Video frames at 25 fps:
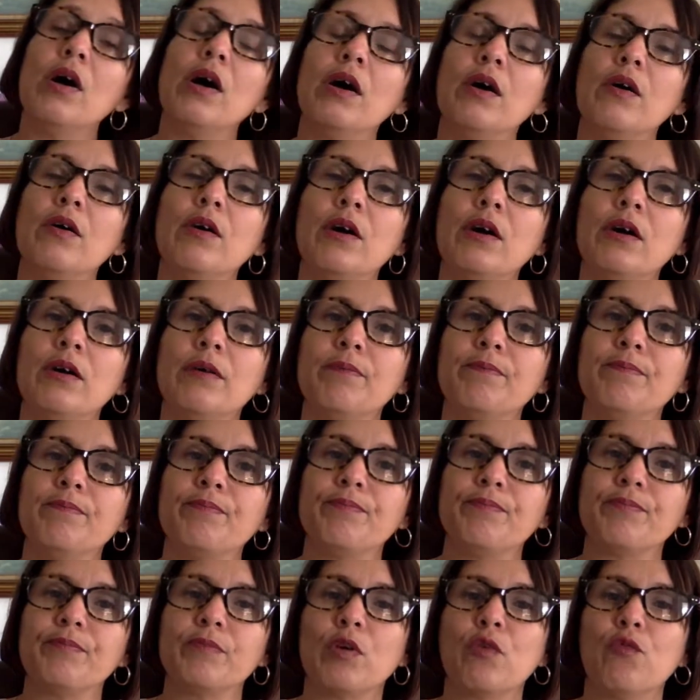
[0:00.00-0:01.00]

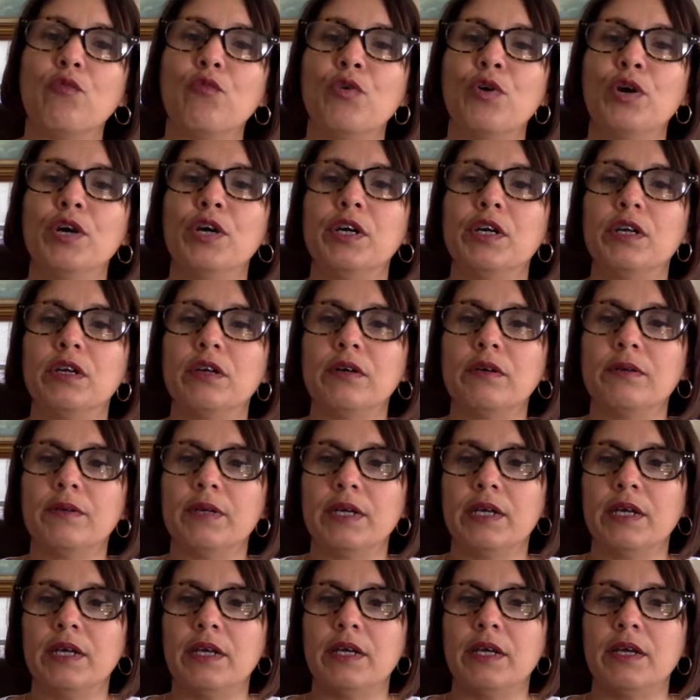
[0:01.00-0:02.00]
um work
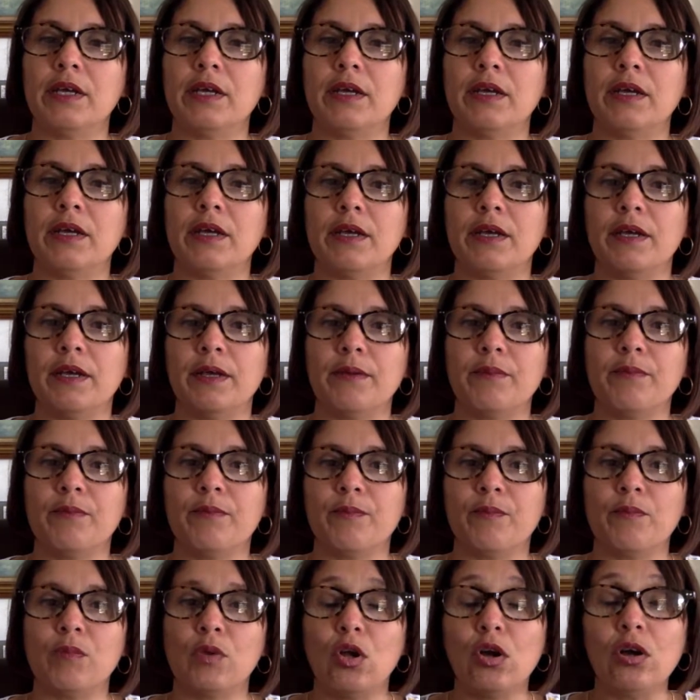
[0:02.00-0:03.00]
uh,
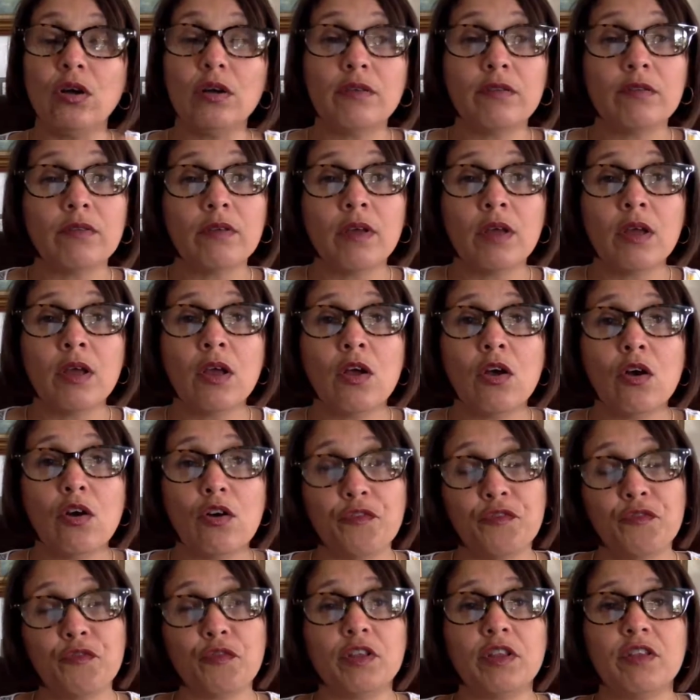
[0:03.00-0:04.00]
blocks
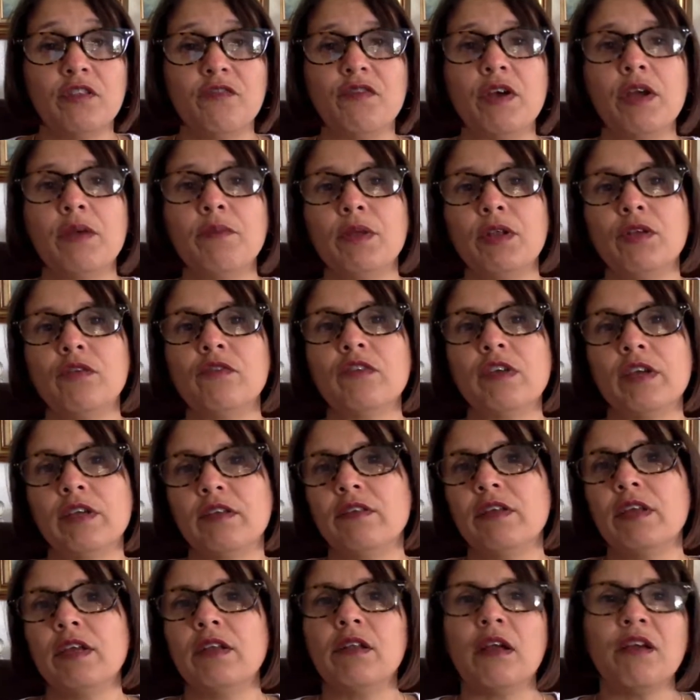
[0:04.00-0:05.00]
of 25 minutes, I
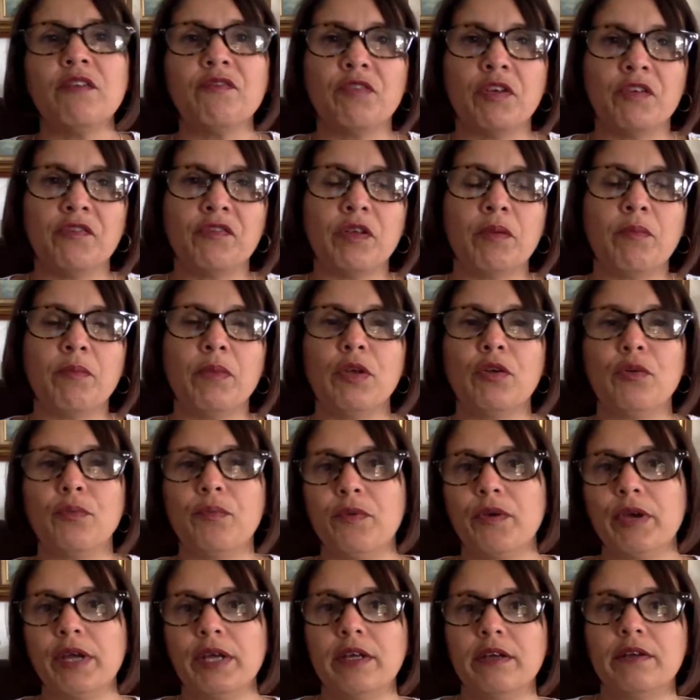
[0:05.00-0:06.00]
take like 15 minute
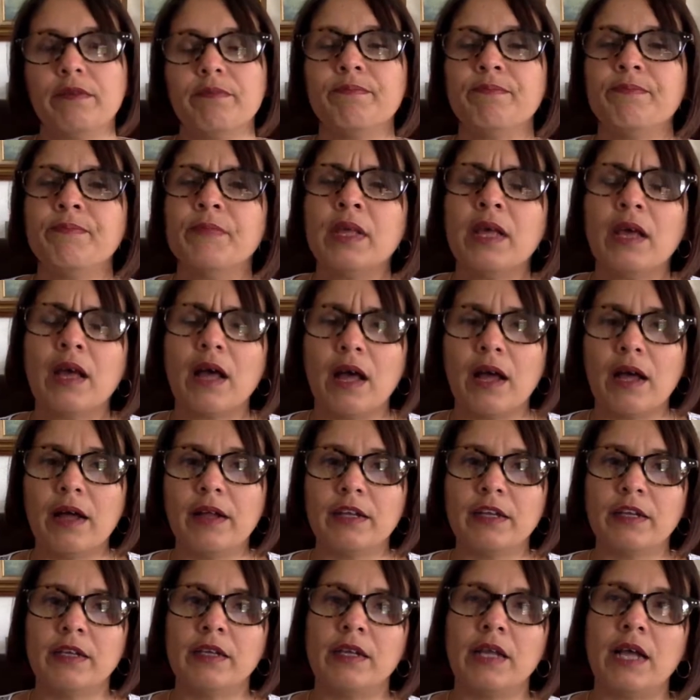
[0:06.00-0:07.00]
break.
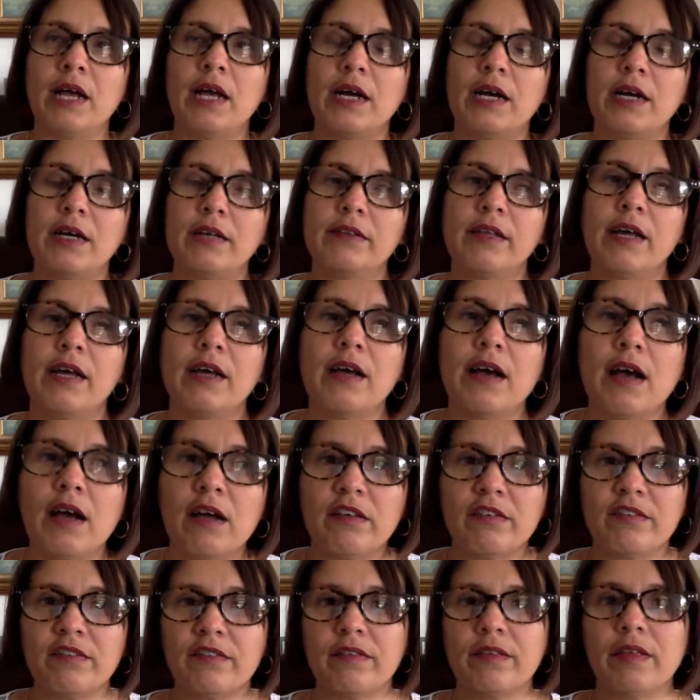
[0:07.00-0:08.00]
And uh, that
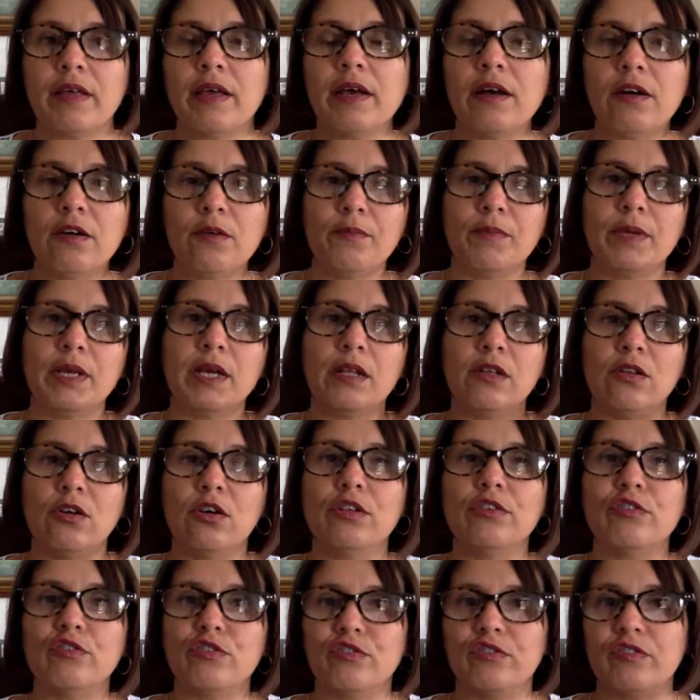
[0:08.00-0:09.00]
has helped me a
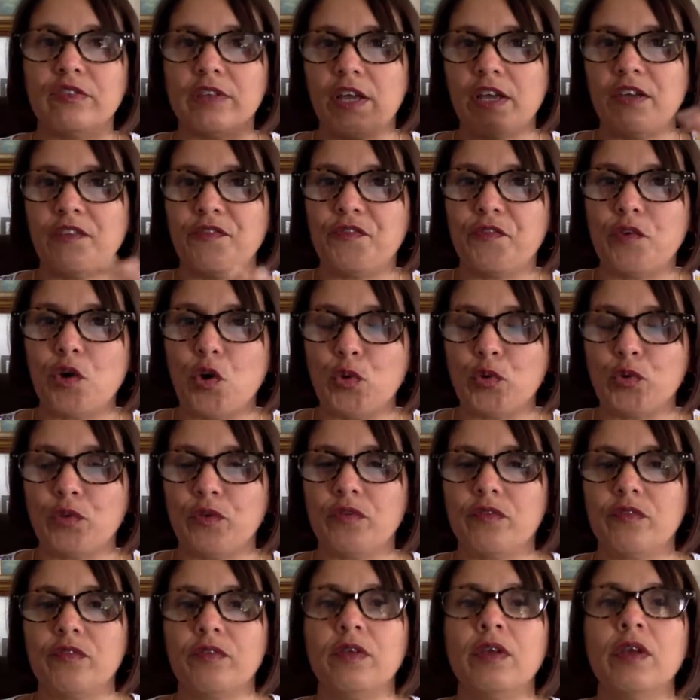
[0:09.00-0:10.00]
lot to stay
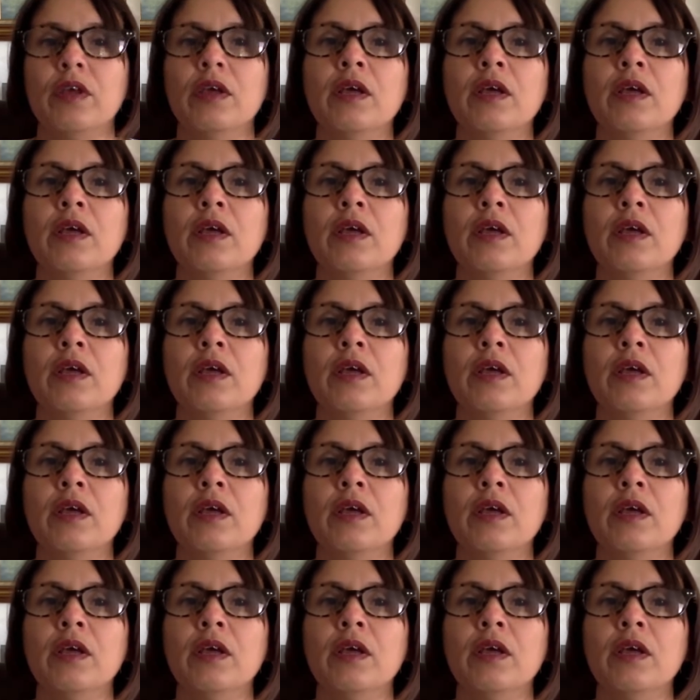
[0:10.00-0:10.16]
focused.